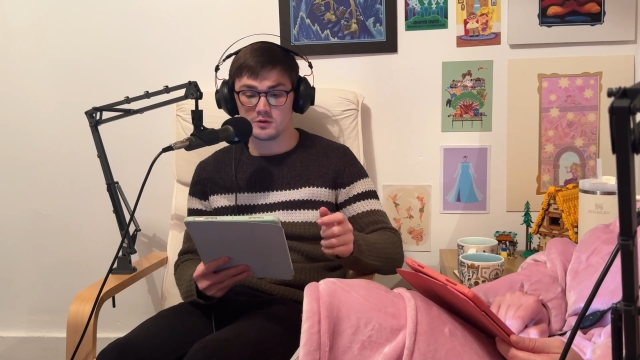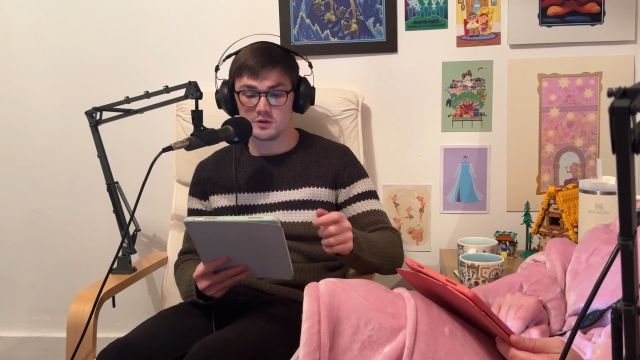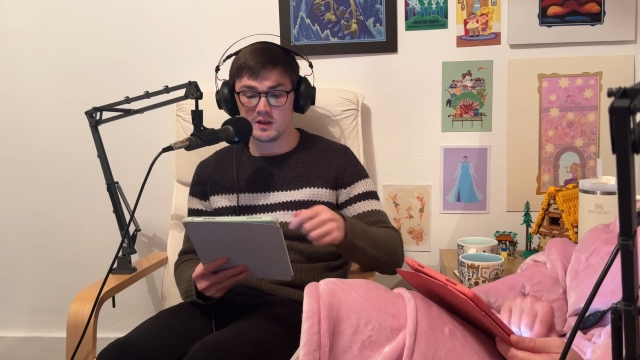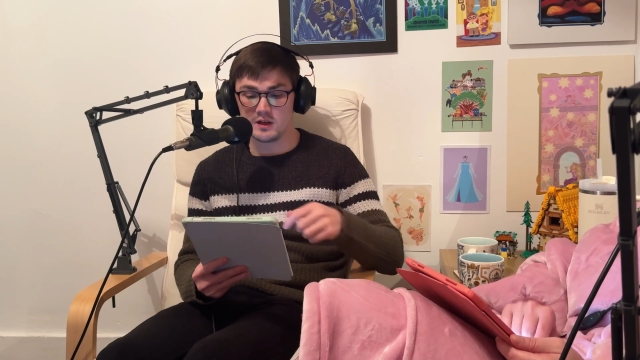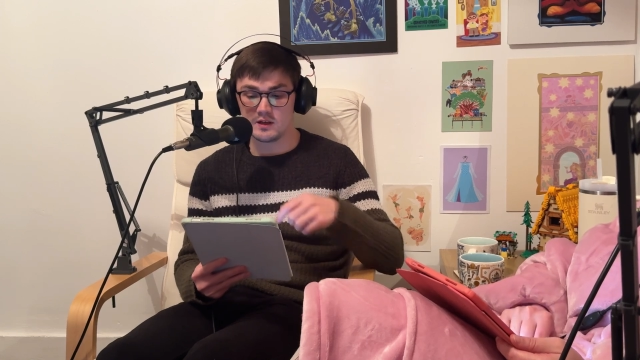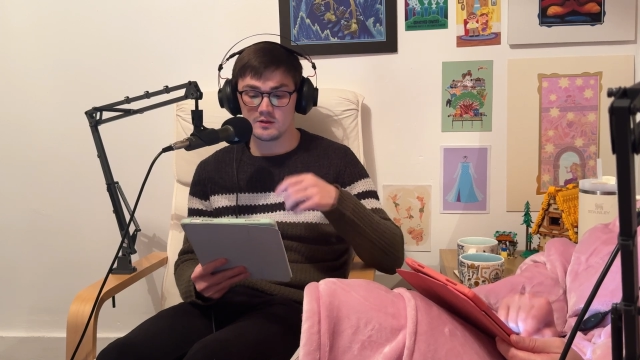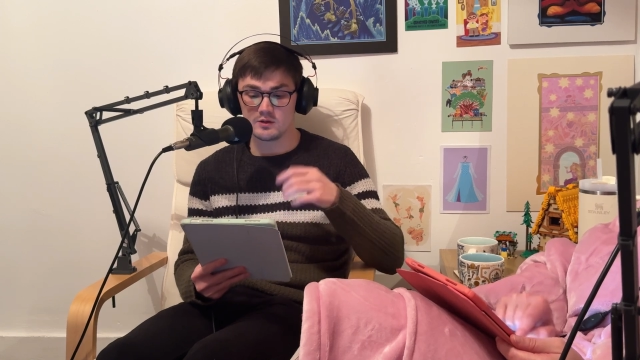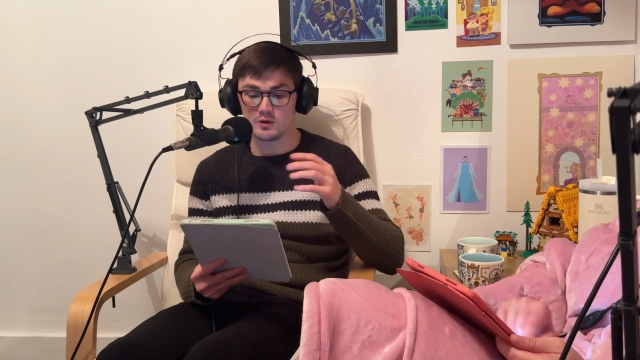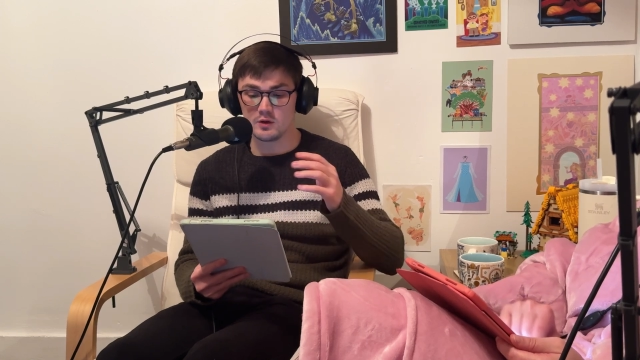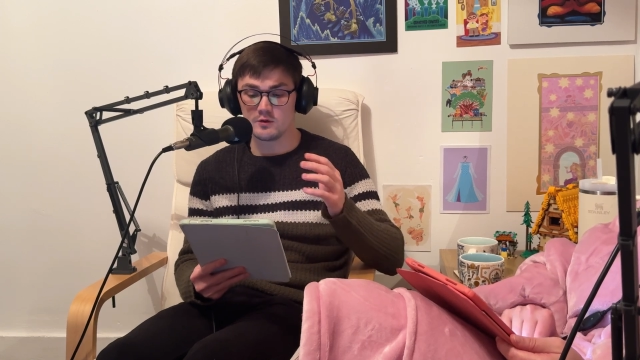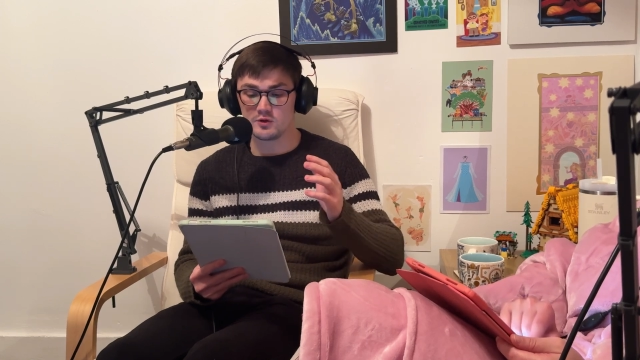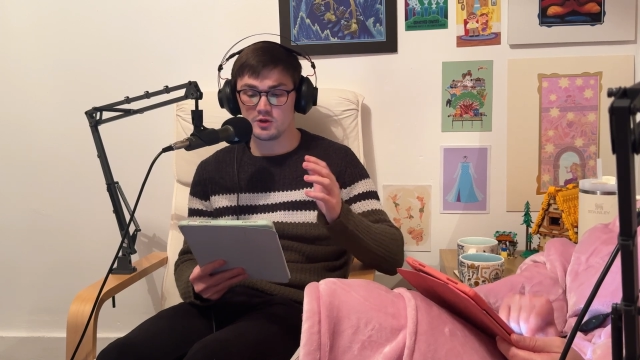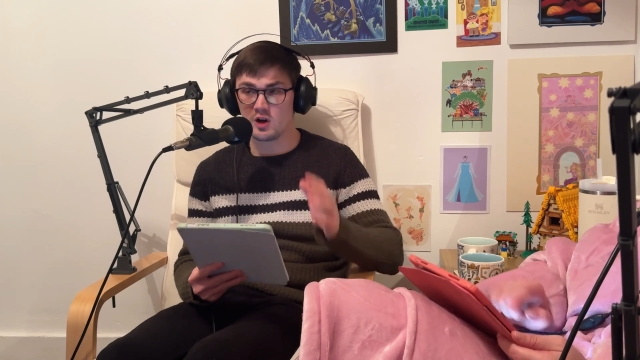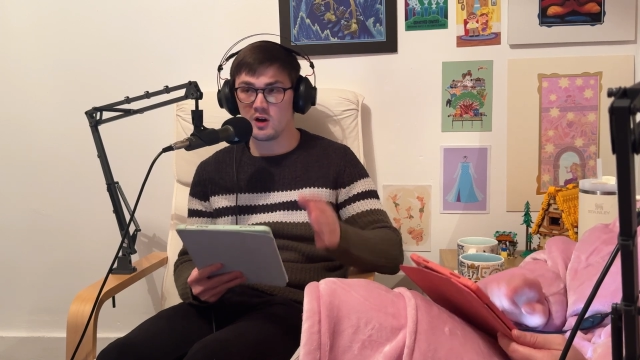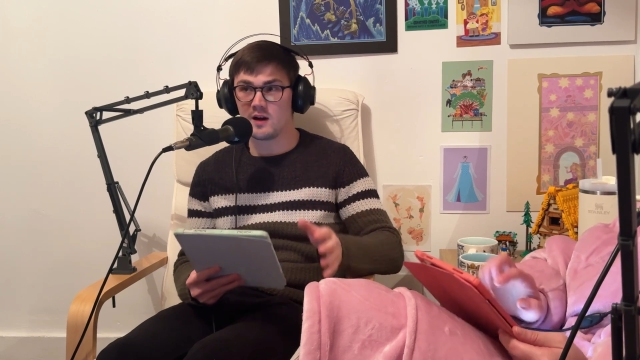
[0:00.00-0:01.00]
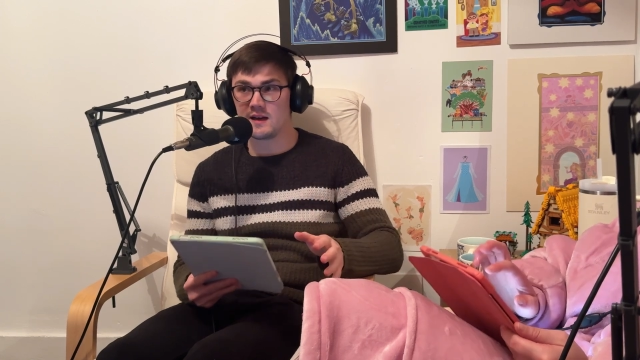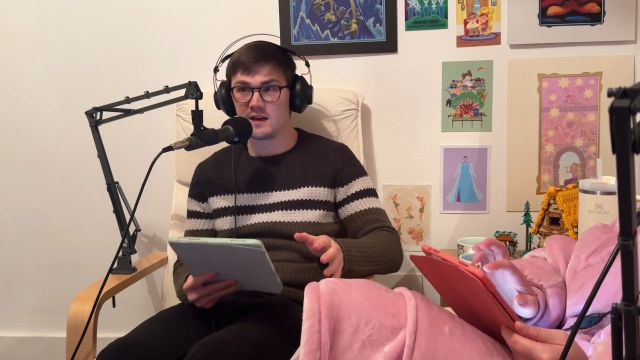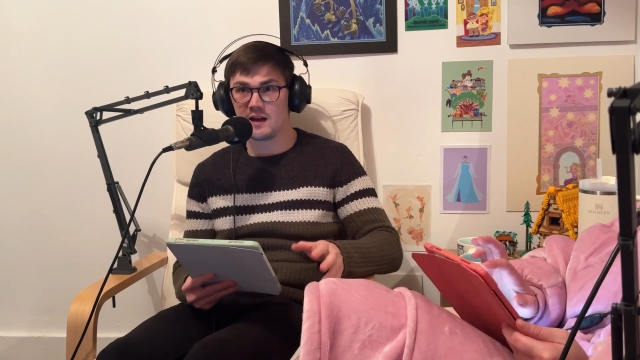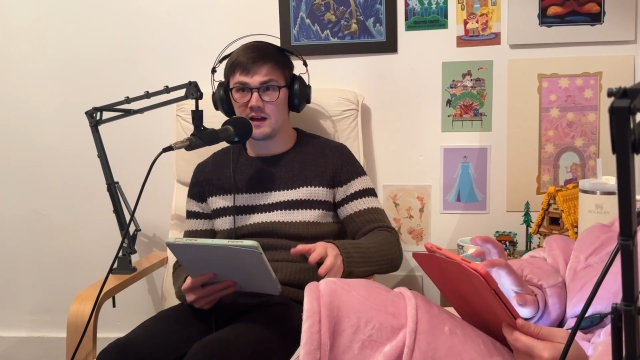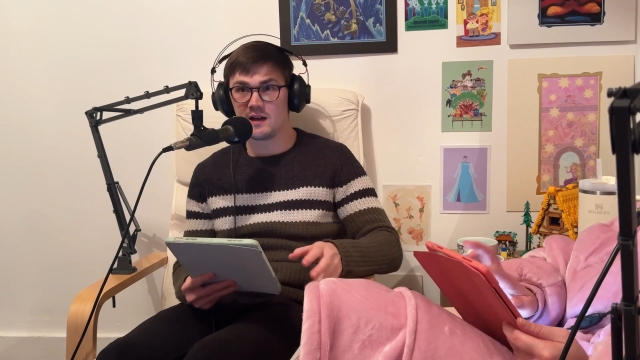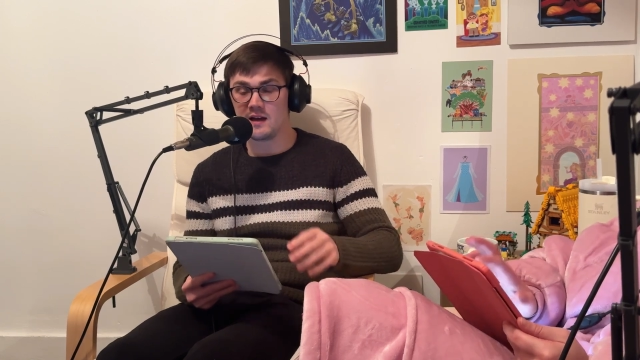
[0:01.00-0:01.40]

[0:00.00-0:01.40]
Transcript: to sort of China